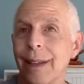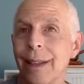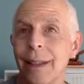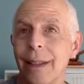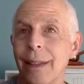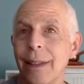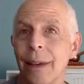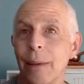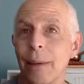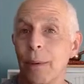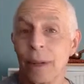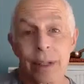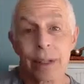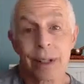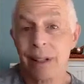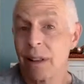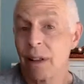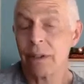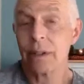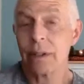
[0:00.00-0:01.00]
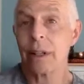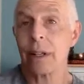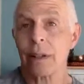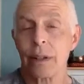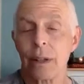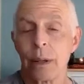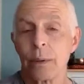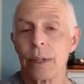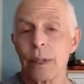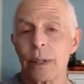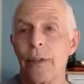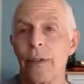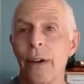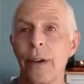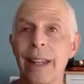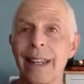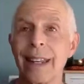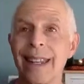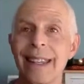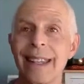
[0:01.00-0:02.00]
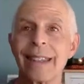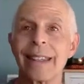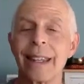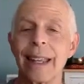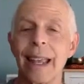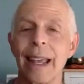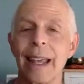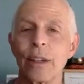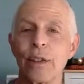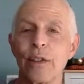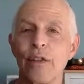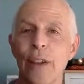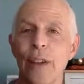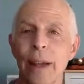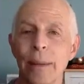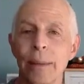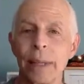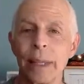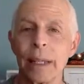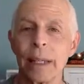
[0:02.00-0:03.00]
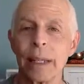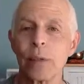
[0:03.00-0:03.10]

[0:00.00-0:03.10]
there wasn't closeness. It was a very disengaged family.